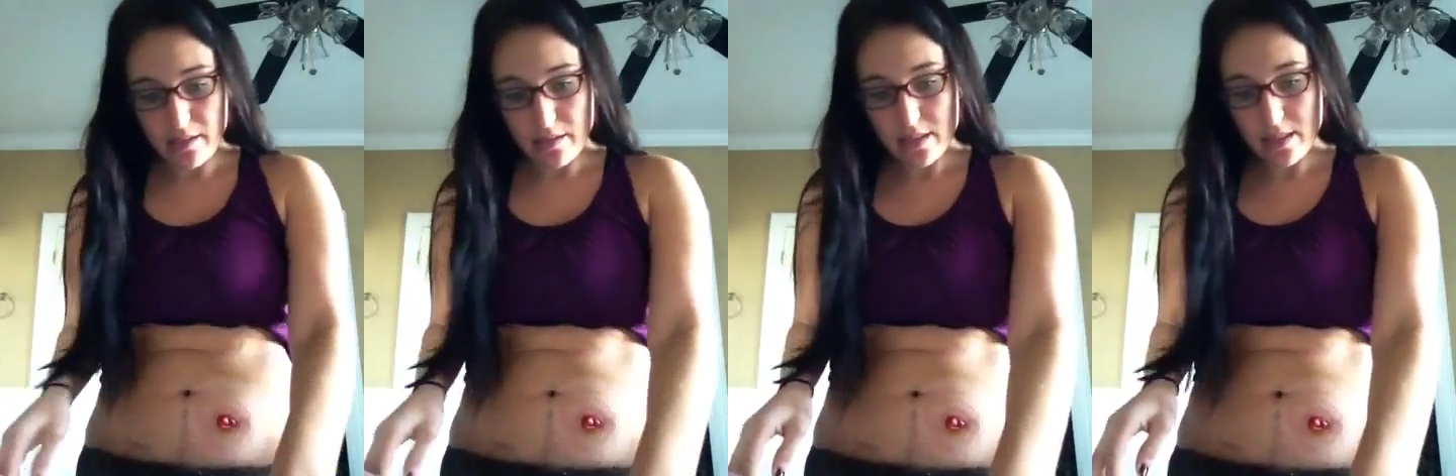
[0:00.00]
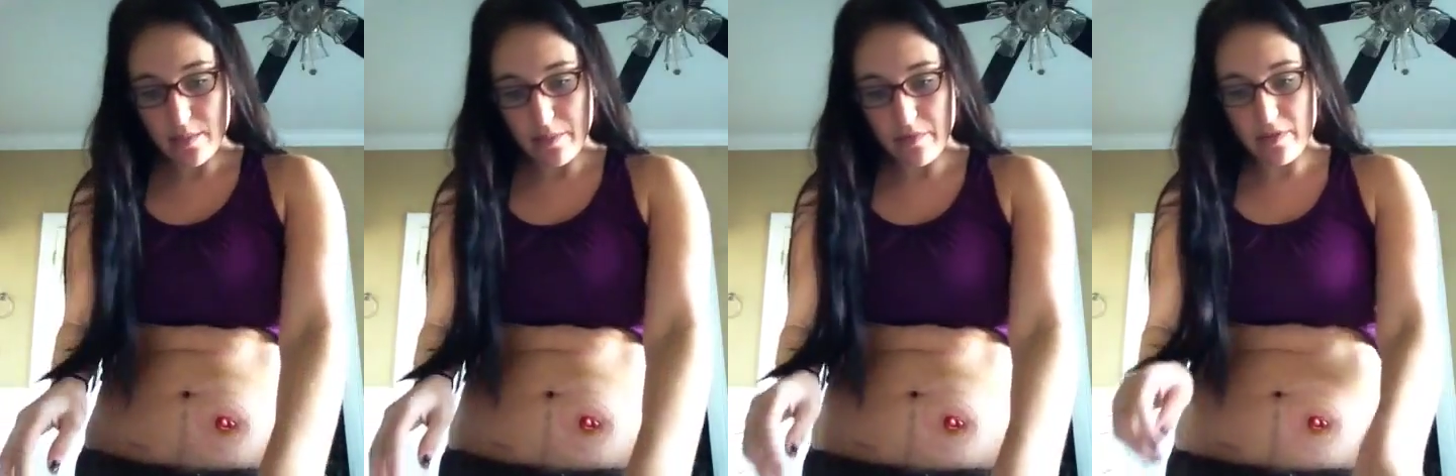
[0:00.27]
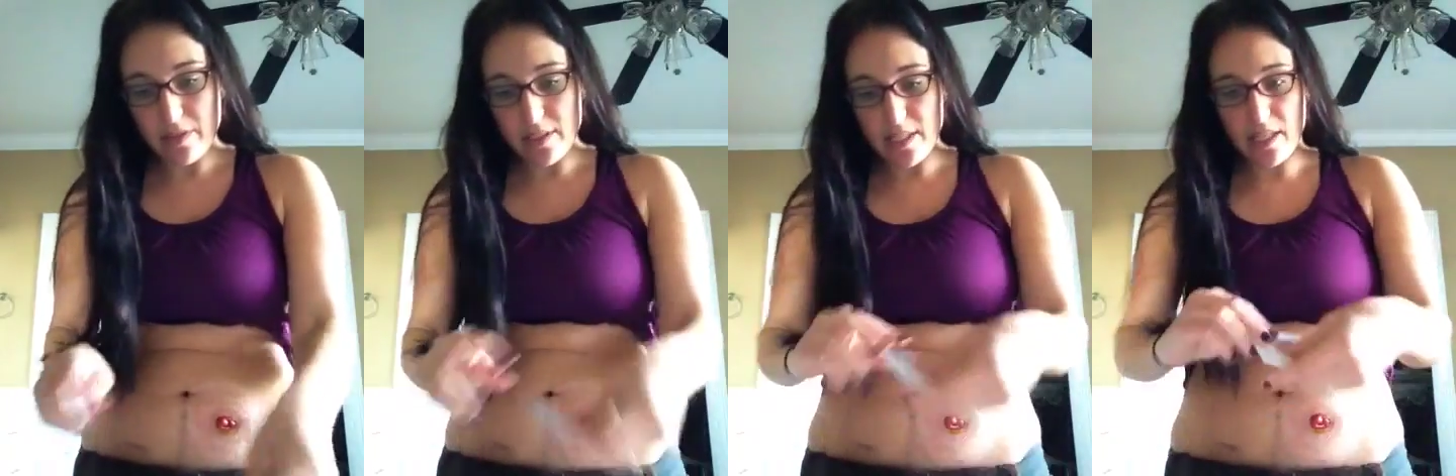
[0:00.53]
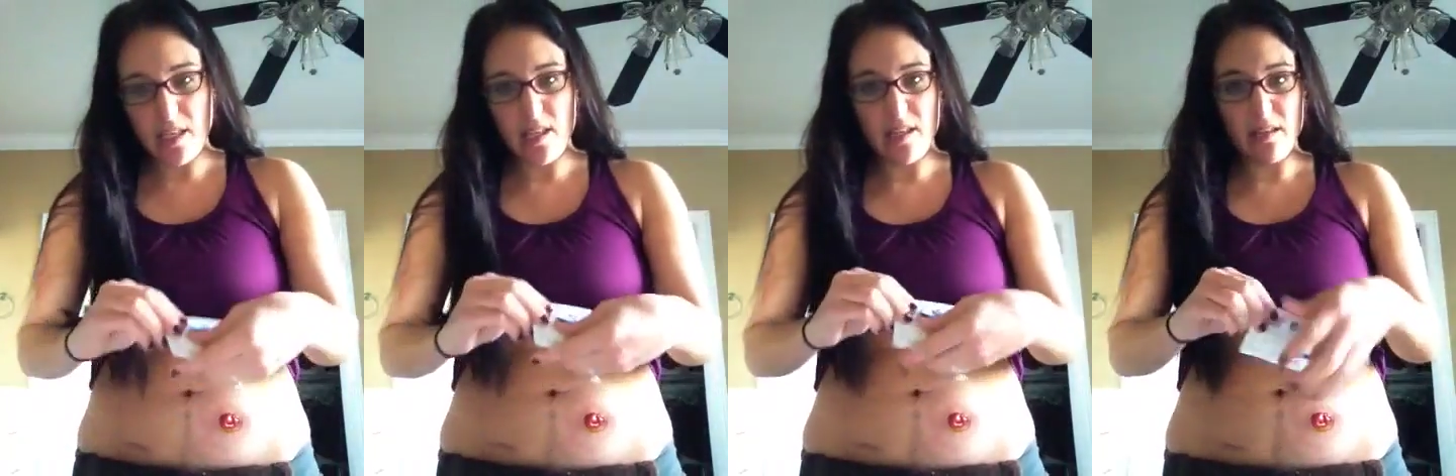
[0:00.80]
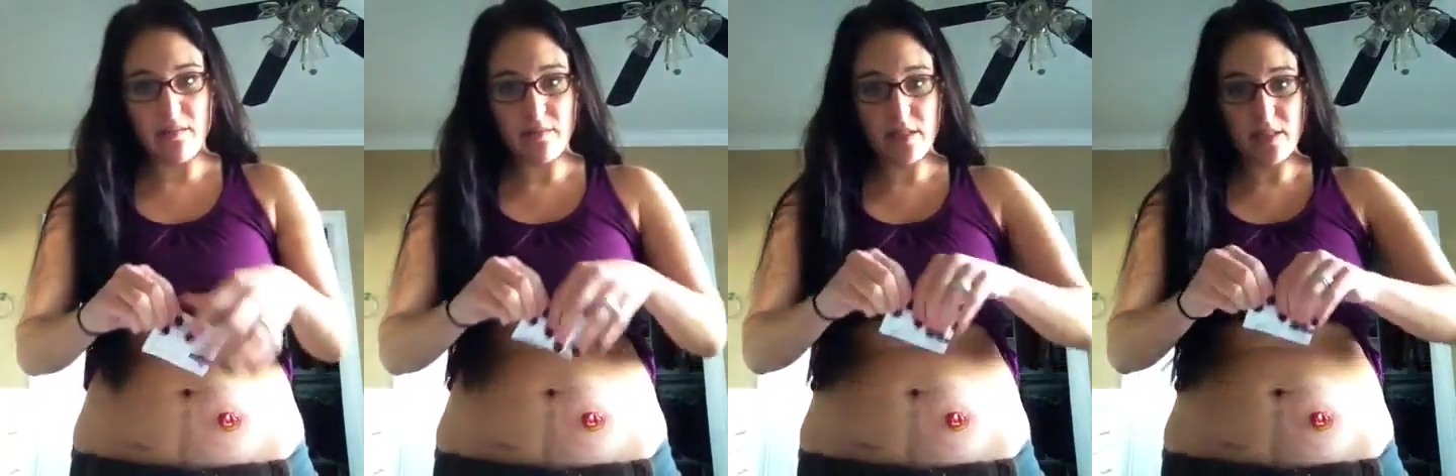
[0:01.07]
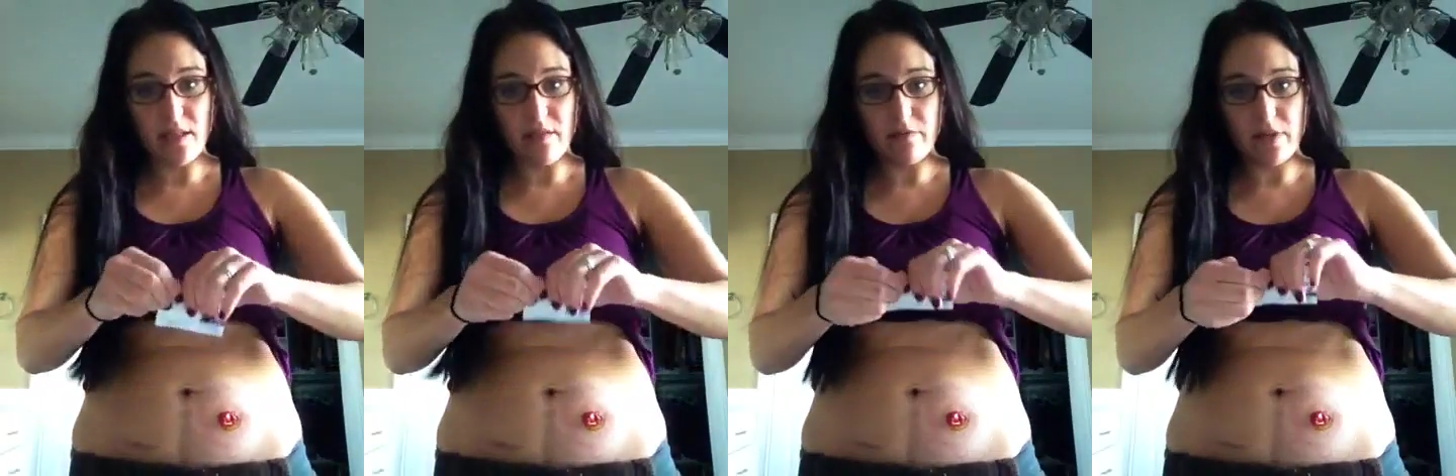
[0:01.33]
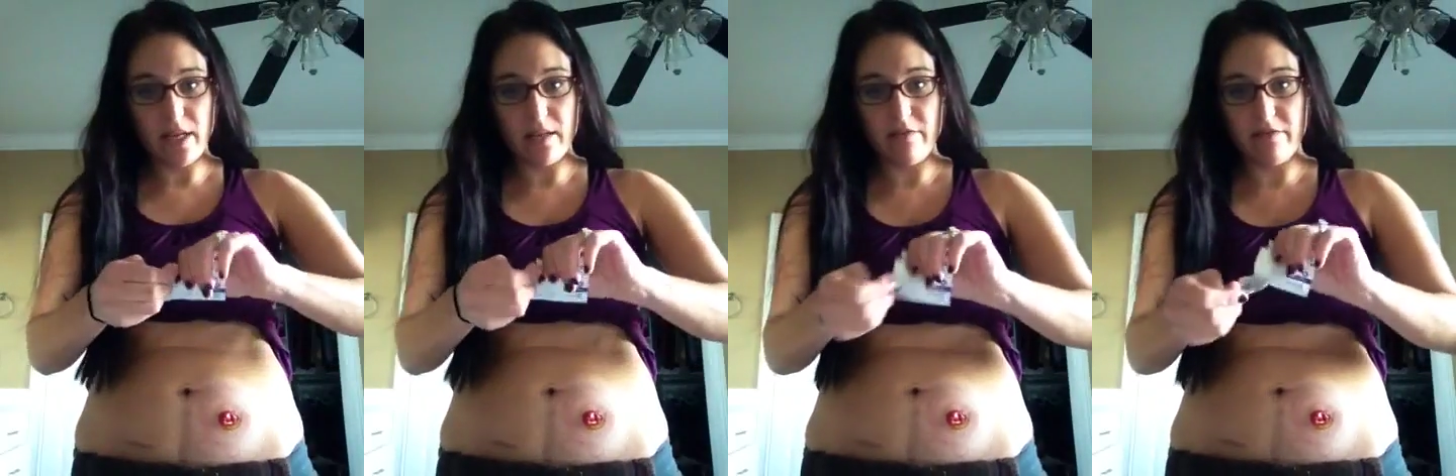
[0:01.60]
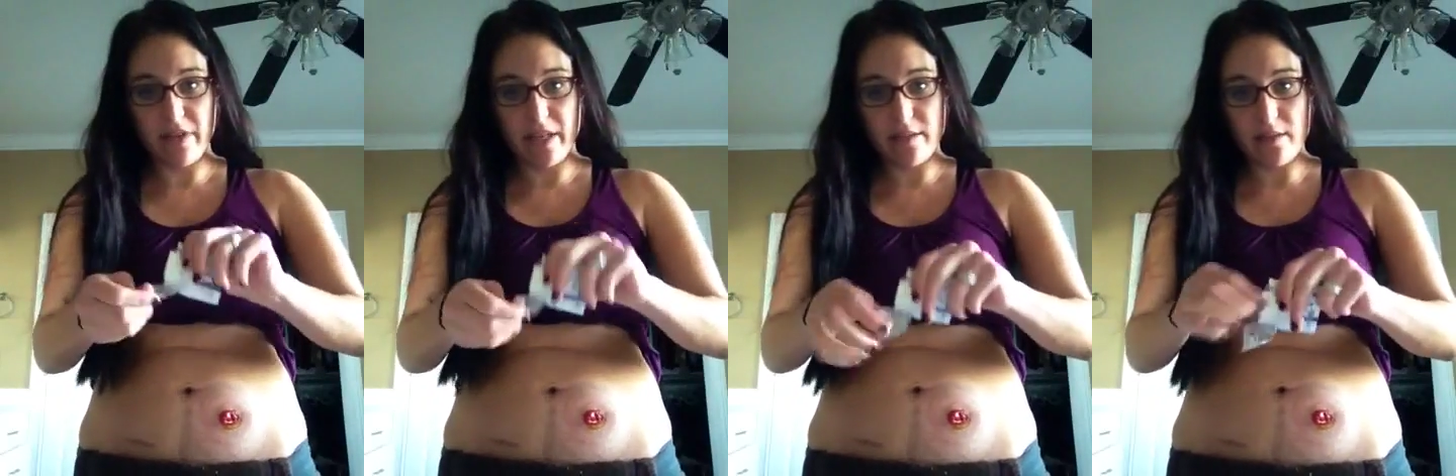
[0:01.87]
some of the sticky stuff kind of
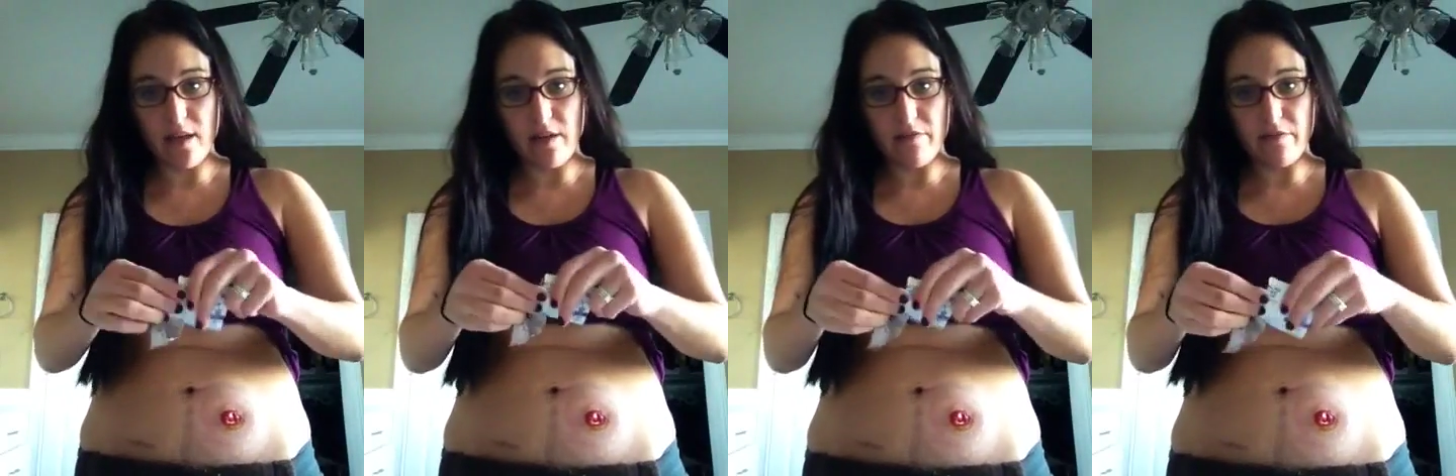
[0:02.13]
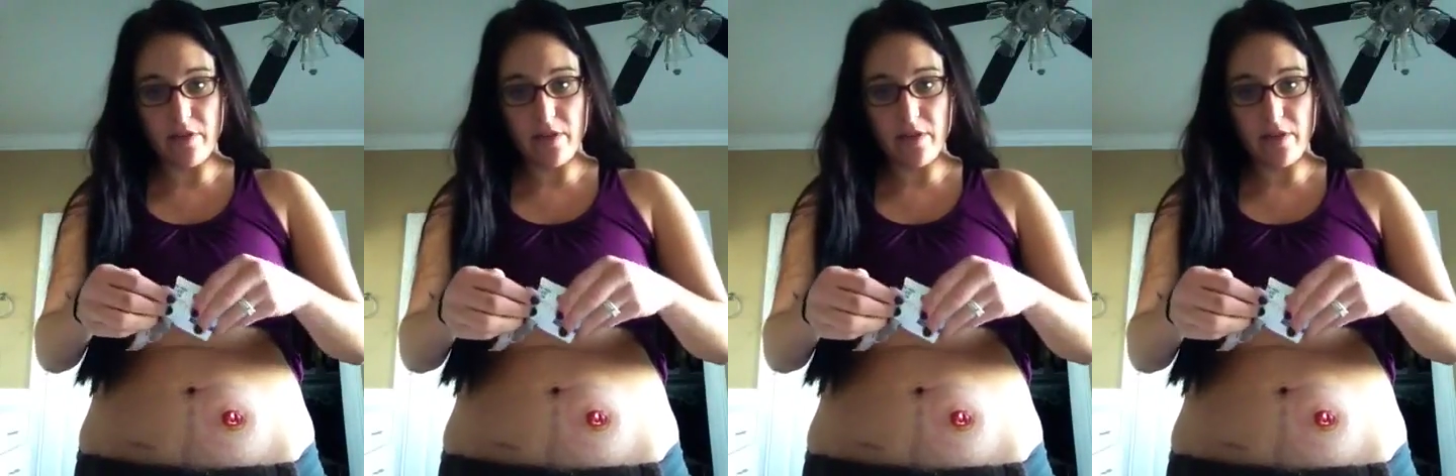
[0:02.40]
flakes off.